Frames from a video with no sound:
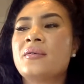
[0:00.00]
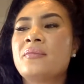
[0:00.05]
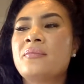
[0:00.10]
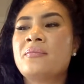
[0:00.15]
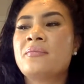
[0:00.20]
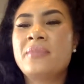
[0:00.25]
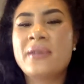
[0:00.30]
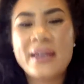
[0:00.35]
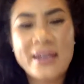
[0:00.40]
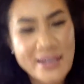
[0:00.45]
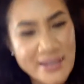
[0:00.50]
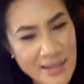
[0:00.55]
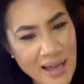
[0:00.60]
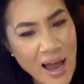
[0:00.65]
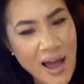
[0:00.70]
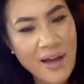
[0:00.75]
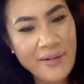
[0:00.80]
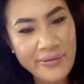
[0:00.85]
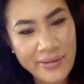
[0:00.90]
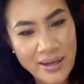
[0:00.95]
but it's
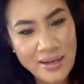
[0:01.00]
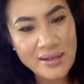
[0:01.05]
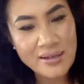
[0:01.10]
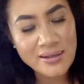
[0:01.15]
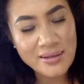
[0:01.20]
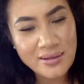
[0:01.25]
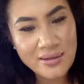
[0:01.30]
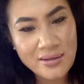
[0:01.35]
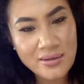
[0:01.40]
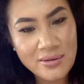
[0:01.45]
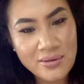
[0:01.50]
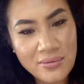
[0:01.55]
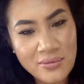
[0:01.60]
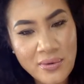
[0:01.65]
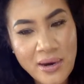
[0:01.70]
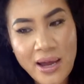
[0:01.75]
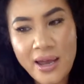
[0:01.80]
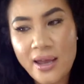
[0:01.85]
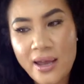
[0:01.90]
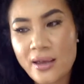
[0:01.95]
obvious,
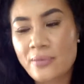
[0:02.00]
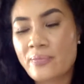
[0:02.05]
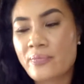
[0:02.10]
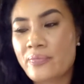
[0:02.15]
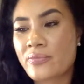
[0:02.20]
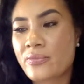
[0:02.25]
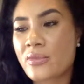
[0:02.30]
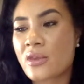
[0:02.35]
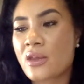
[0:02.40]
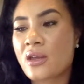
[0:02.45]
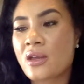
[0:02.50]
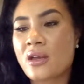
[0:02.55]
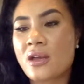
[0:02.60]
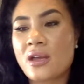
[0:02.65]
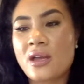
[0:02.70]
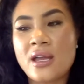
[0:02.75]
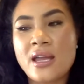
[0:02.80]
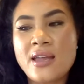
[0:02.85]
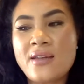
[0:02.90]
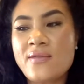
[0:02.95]
right?
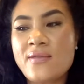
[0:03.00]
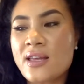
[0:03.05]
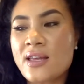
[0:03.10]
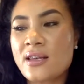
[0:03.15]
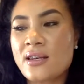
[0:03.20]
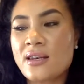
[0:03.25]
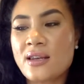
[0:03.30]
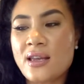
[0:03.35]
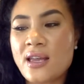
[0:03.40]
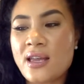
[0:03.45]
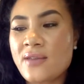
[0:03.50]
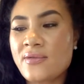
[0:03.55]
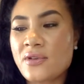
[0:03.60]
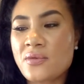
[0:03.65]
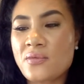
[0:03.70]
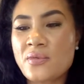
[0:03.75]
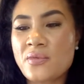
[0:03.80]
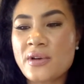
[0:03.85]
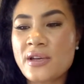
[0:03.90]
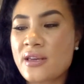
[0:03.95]

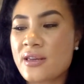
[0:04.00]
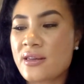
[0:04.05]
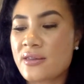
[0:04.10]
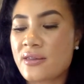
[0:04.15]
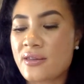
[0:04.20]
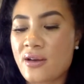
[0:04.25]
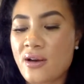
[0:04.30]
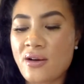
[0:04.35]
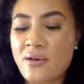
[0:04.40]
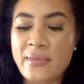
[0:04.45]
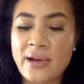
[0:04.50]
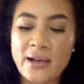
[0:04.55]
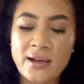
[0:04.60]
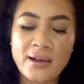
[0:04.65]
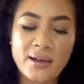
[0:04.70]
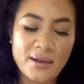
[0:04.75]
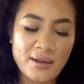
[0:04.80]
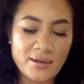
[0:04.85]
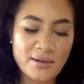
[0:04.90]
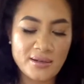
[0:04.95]
Even with, oh my
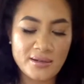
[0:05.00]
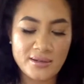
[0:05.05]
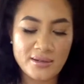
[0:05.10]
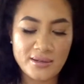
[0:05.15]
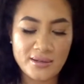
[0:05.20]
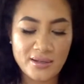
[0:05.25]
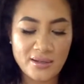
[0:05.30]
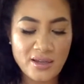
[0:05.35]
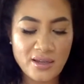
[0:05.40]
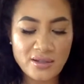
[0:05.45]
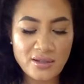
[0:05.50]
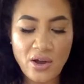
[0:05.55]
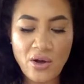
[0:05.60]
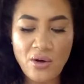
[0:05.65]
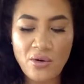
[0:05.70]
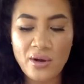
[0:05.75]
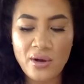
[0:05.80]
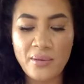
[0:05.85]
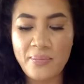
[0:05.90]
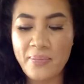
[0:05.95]
goodness, this
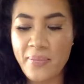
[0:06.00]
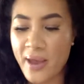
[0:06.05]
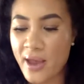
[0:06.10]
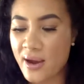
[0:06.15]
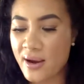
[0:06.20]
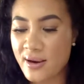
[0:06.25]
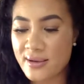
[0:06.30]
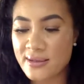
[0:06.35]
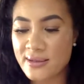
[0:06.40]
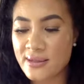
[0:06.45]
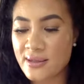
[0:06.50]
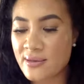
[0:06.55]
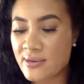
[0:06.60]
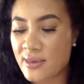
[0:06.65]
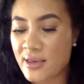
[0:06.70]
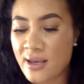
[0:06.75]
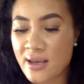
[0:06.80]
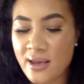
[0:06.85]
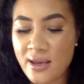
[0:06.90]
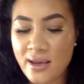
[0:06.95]
whole comparison
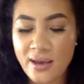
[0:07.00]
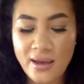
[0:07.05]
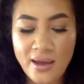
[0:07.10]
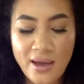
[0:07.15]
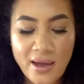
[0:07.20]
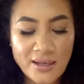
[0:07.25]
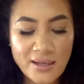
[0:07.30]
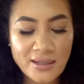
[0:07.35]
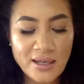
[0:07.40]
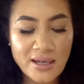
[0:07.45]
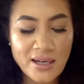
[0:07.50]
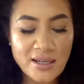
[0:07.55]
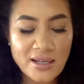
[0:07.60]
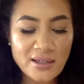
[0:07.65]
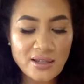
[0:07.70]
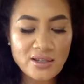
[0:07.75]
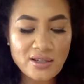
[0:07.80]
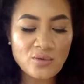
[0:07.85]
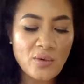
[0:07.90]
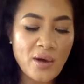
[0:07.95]
thing. See, this
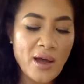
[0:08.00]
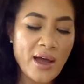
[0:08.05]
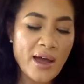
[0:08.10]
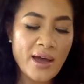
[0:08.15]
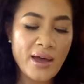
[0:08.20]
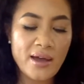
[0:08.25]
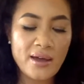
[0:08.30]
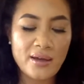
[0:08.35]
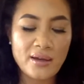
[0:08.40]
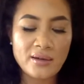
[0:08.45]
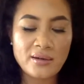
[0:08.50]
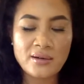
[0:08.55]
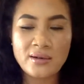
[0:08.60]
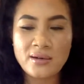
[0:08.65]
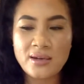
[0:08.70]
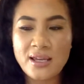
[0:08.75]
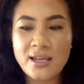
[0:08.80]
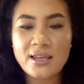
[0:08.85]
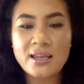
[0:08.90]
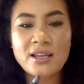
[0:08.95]
is why
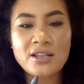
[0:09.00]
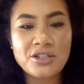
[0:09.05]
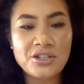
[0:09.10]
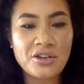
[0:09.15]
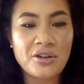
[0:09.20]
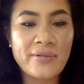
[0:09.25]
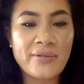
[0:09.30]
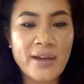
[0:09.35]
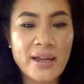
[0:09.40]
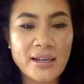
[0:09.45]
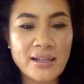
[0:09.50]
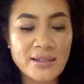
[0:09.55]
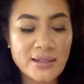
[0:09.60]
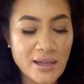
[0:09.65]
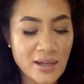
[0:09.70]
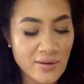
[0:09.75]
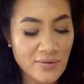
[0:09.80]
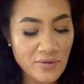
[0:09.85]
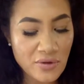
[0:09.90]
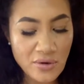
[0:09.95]
Nikki Giovanni
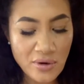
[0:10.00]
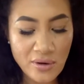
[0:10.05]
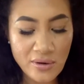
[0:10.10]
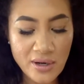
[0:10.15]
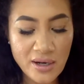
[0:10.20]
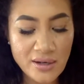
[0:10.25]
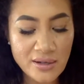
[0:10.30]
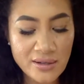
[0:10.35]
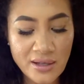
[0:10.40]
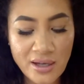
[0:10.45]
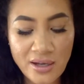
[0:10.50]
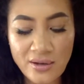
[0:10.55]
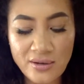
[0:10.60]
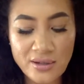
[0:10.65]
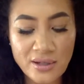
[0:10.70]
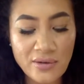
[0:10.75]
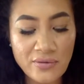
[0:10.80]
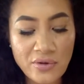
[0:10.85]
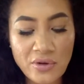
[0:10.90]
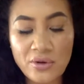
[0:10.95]
said, if you don't understand
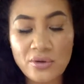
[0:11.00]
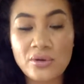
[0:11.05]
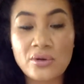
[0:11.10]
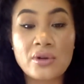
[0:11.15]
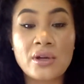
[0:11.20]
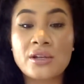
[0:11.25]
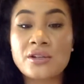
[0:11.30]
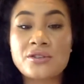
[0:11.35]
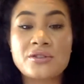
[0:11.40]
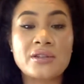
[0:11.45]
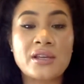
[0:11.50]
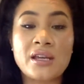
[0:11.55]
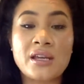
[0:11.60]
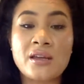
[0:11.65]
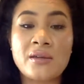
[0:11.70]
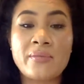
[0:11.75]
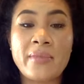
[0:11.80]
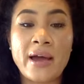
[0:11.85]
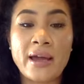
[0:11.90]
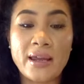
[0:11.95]
yourself, you don't understand
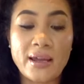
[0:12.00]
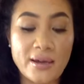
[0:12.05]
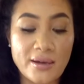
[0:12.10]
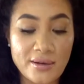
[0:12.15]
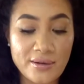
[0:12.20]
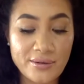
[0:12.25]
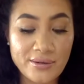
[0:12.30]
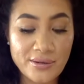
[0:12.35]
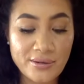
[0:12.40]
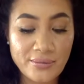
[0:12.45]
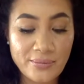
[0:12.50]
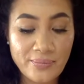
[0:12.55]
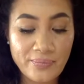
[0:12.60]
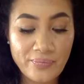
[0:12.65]
anybody else.